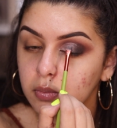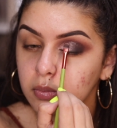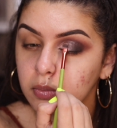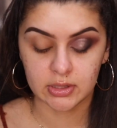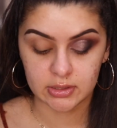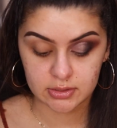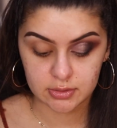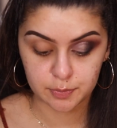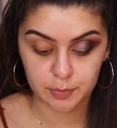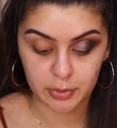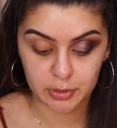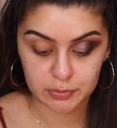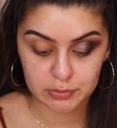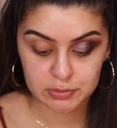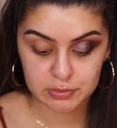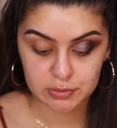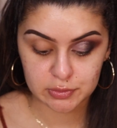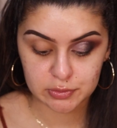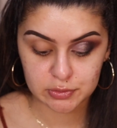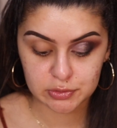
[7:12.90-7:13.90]
That
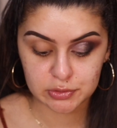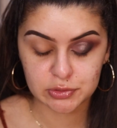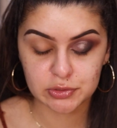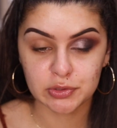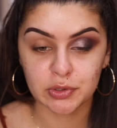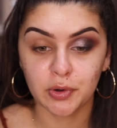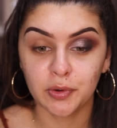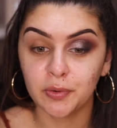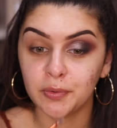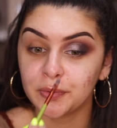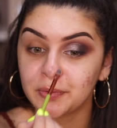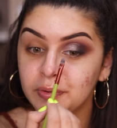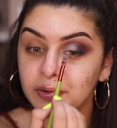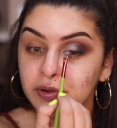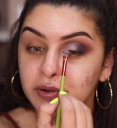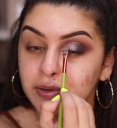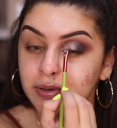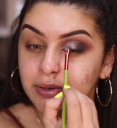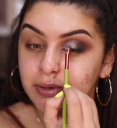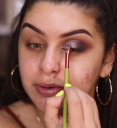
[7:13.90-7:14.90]
smells so
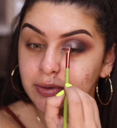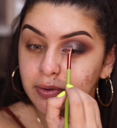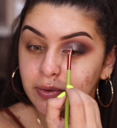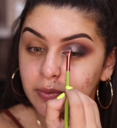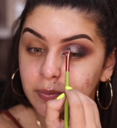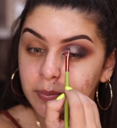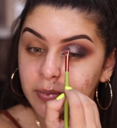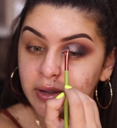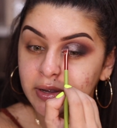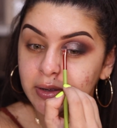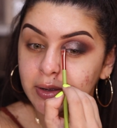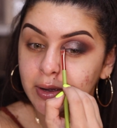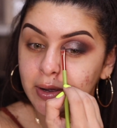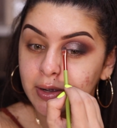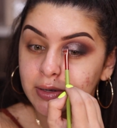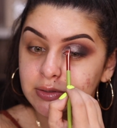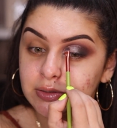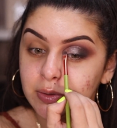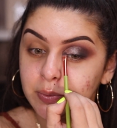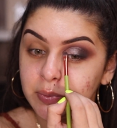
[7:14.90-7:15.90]
good. Oh my
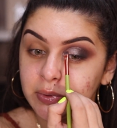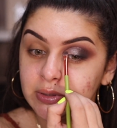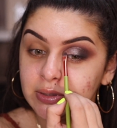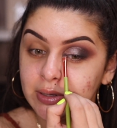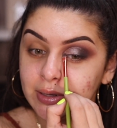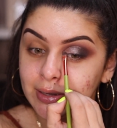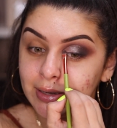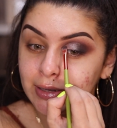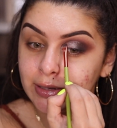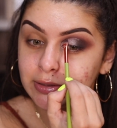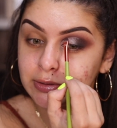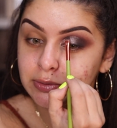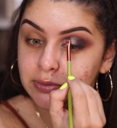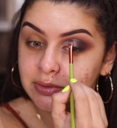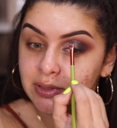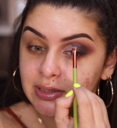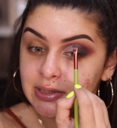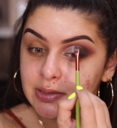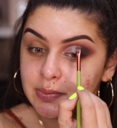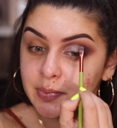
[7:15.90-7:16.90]
gosh, I want a
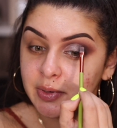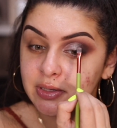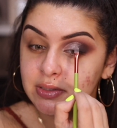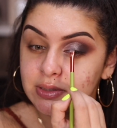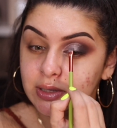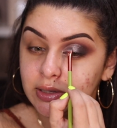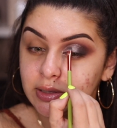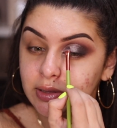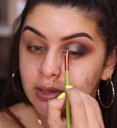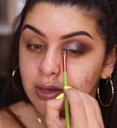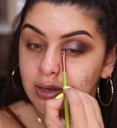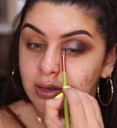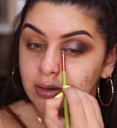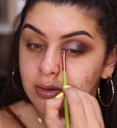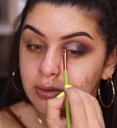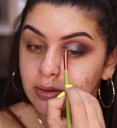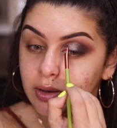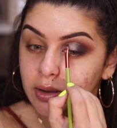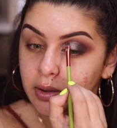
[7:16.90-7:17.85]
candle that smells like that.